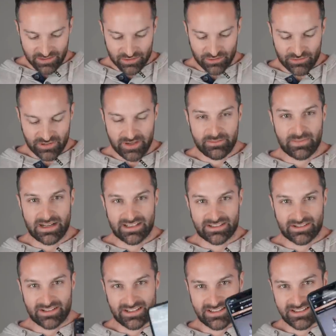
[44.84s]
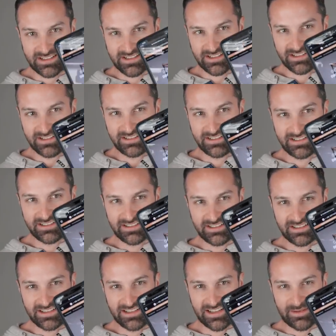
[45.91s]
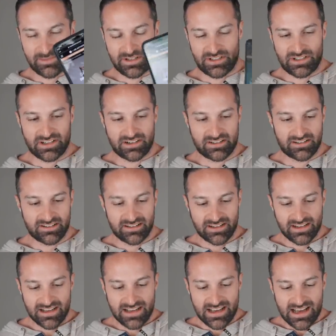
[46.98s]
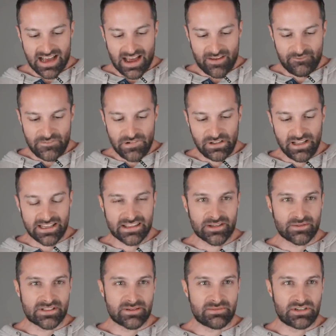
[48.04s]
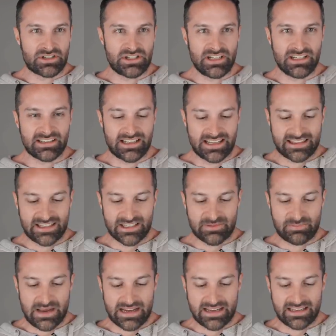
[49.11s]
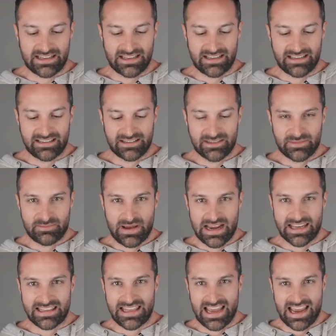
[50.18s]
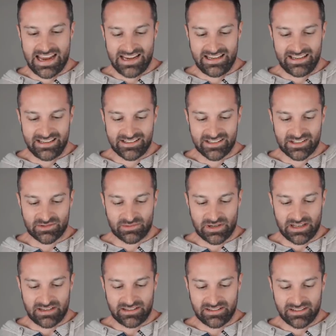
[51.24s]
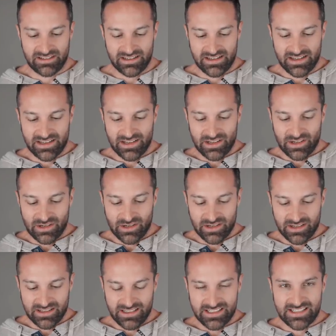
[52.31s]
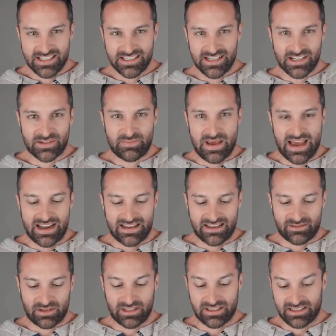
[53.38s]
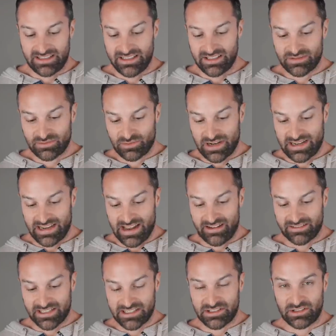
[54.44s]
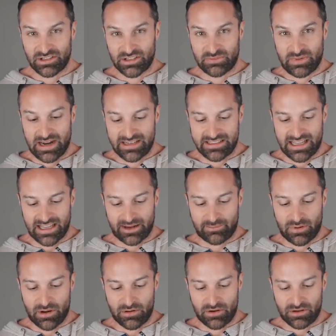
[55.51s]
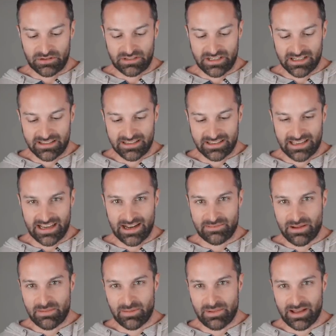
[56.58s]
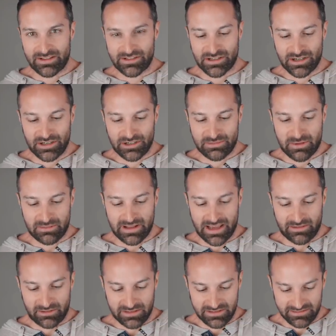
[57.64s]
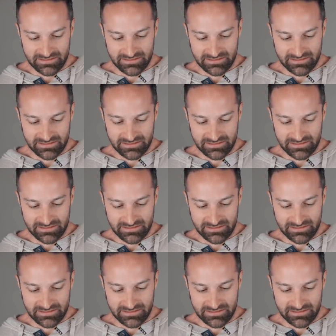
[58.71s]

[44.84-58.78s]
your dream butt. So this is the, the image here. I feel like there was a machine like this back in the, back in the eighties as well. This isn't as bad, well, at least right now, it doesn't look as bad as that like pogo stick that they had people bouncing on. Do you remember that one?